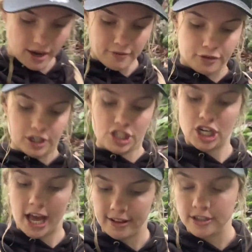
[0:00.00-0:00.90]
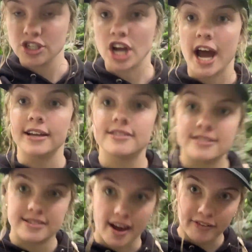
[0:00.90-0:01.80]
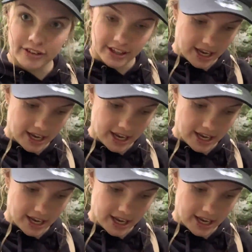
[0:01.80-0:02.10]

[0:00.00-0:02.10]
chocolate challenge. I definitely